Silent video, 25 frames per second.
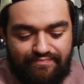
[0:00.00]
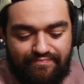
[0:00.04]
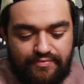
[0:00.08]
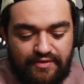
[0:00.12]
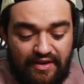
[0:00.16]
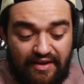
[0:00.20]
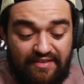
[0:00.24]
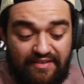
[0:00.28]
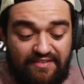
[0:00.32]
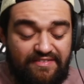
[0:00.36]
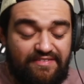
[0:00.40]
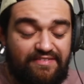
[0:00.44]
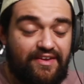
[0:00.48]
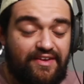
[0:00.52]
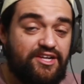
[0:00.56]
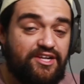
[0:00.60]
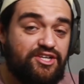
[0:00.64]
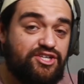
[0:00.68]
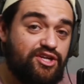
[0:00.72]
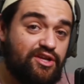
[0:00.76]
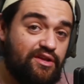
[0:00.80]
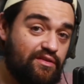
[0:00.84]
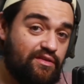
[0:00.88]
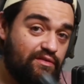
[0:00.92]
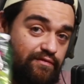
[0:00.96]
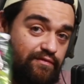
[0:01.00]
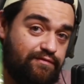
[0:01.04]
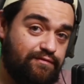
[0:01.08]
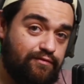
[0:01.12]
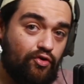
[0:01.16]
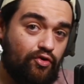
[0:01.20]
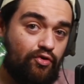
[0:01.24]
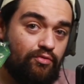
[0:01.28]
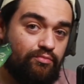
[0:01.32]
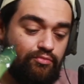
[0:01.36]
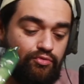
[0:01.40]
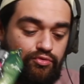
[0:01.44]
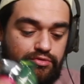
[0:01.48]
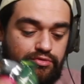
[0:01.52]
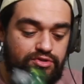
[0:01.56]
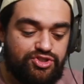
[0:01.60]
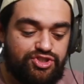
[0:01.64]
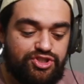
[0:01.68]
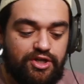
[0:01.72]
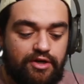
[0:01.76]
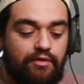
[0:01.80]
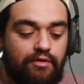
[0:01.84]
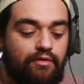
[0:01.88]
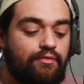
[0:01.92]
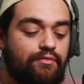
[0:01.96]
essentially the 4 more
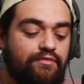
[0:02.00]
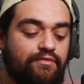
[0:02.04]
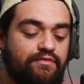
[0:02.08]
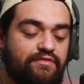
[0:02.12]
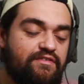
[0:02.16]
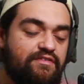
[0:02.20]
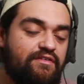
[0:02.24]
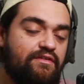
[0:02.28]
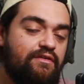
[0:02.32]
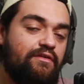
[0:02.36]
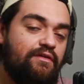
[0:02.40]
gels